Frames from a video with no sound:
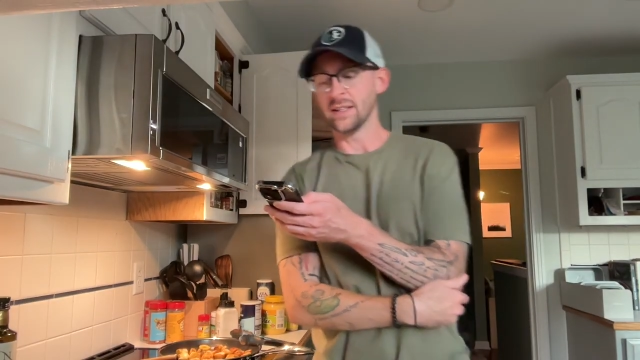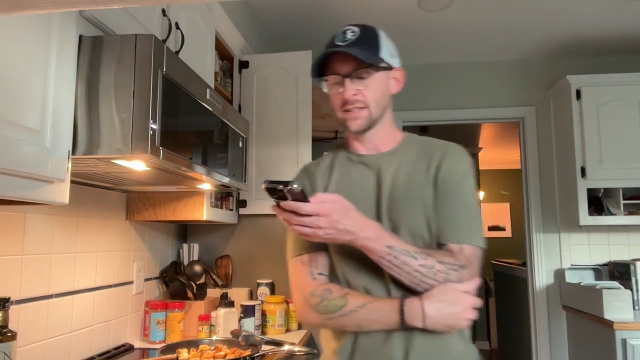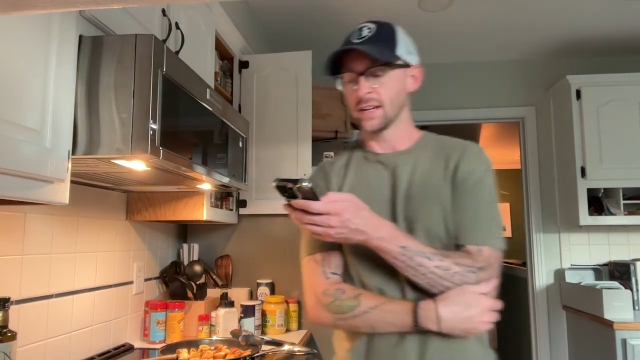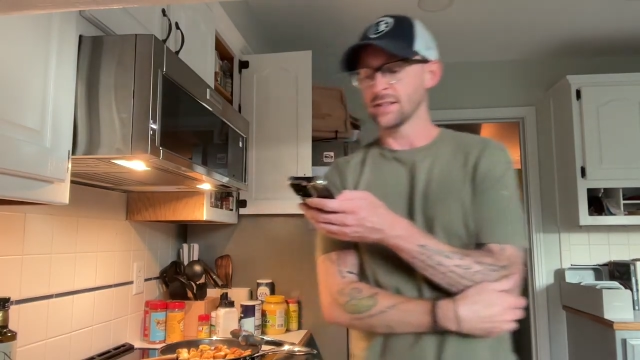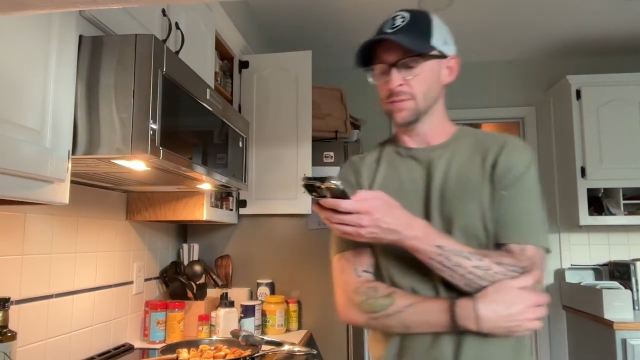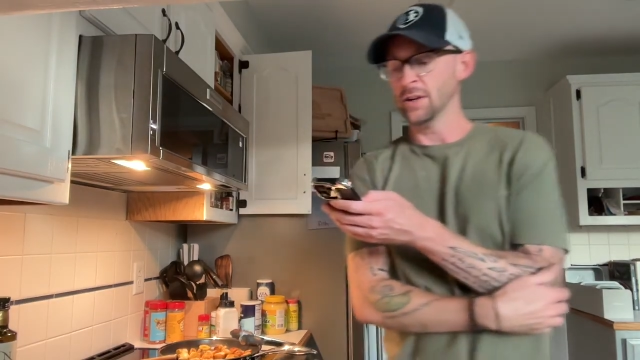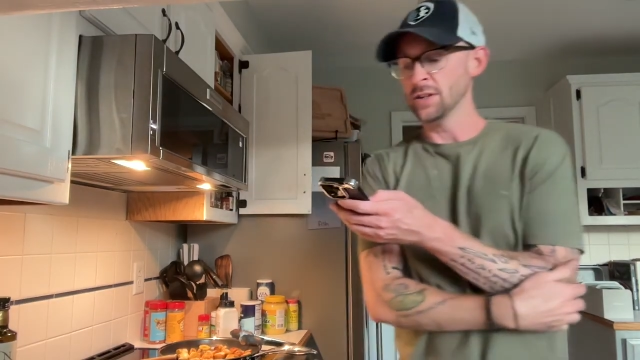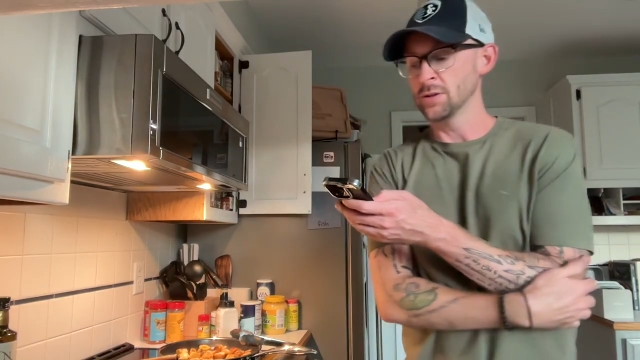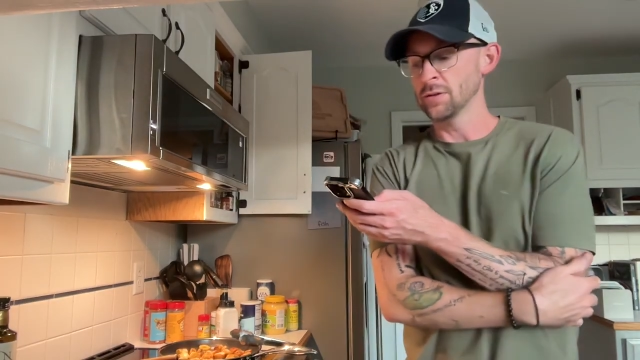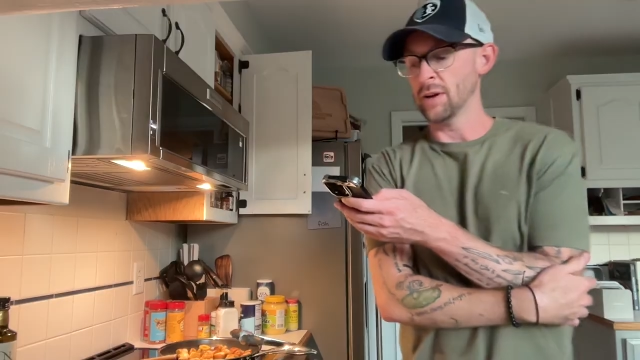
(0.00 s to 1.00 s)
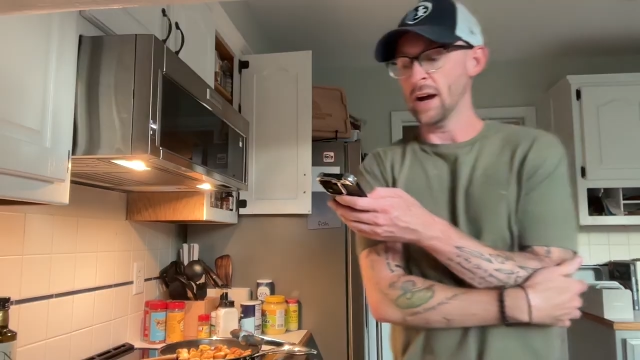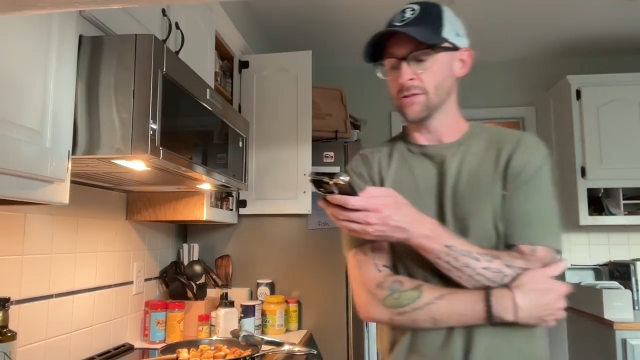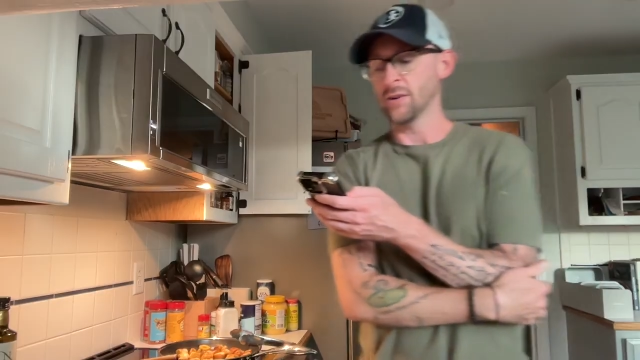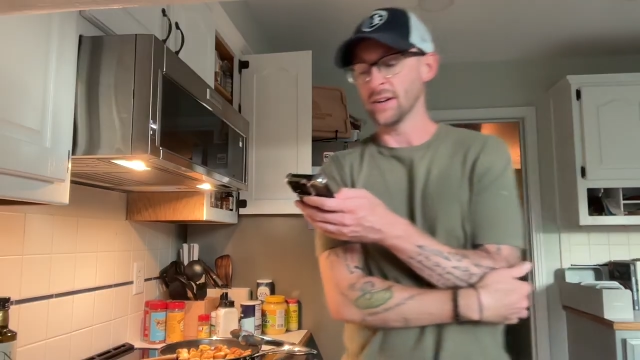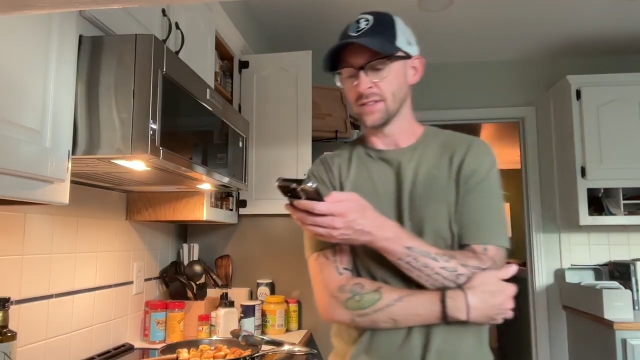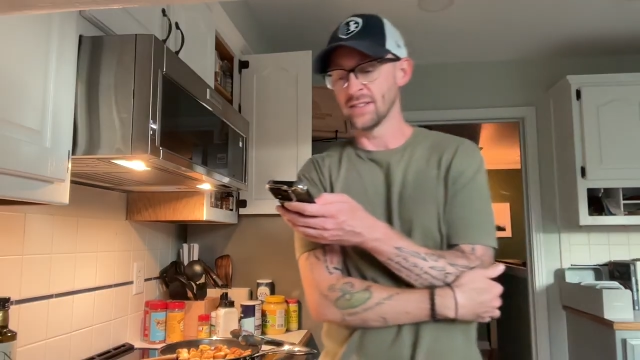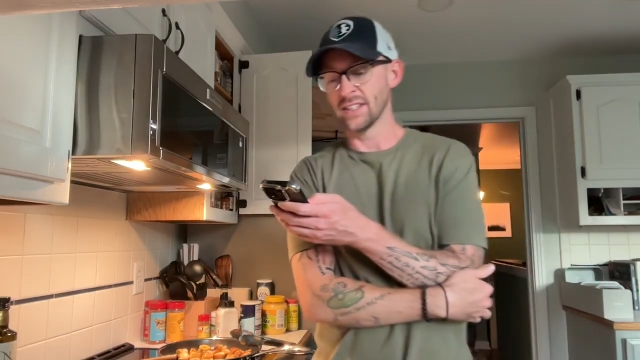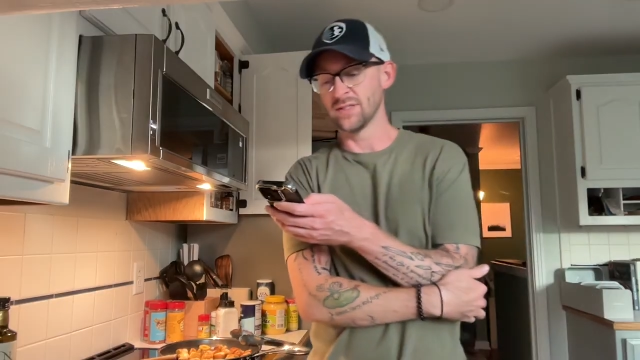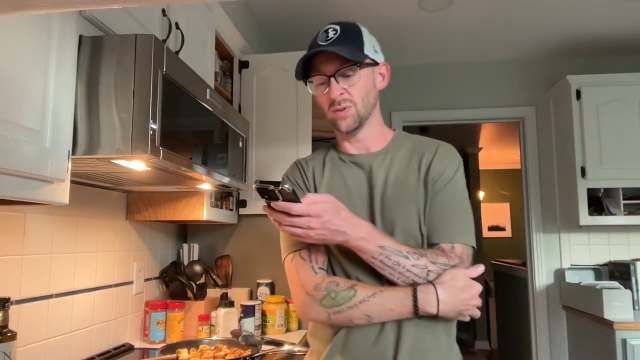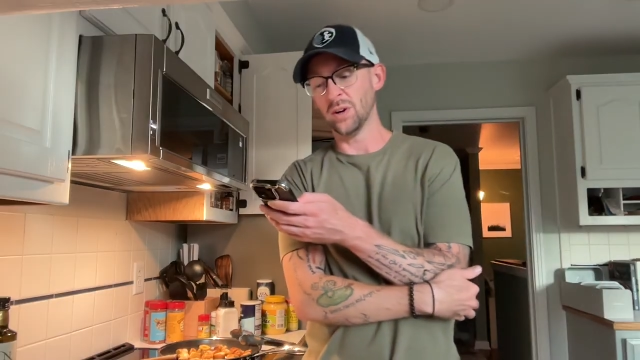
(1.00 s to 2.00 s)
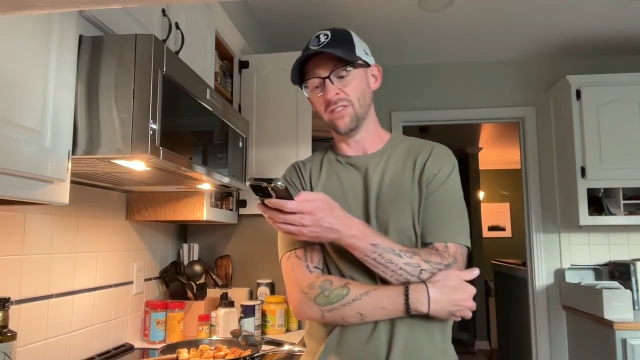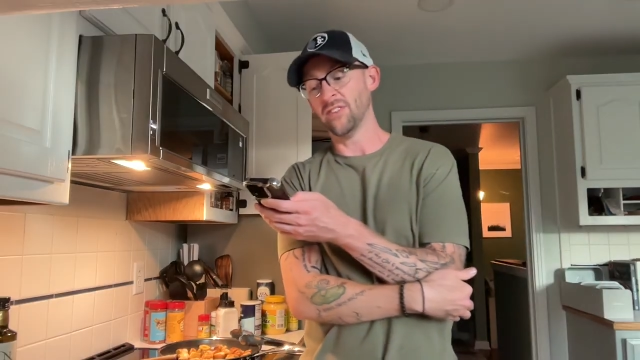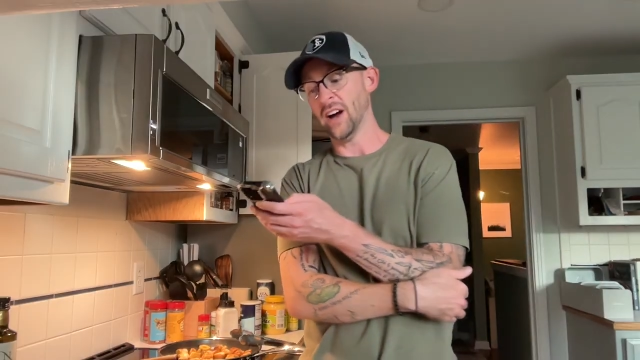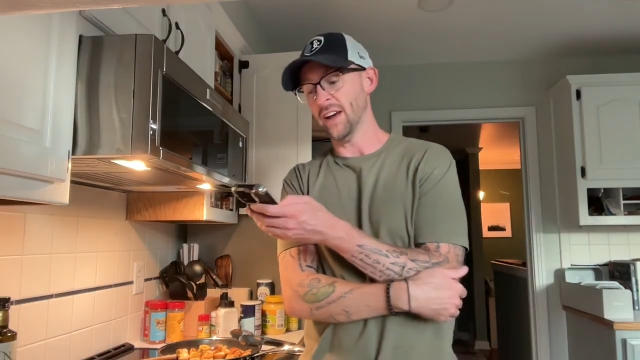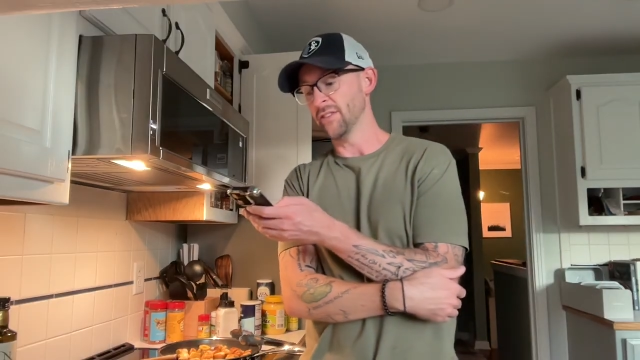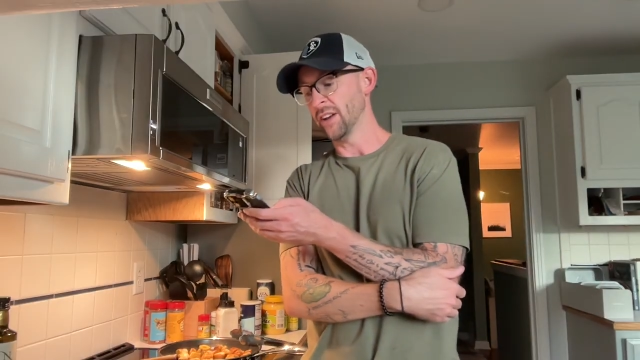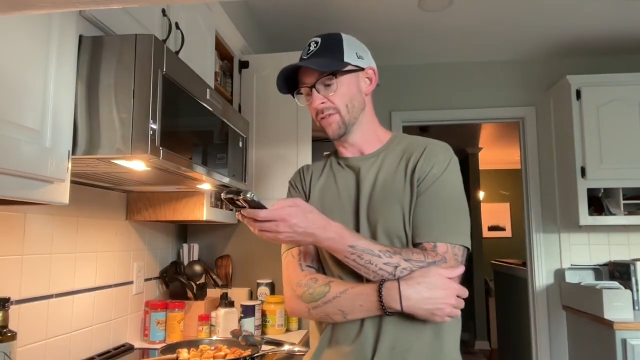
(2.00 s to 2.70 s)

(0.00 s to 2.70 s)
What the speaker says: it's customary to arrive around 6:45,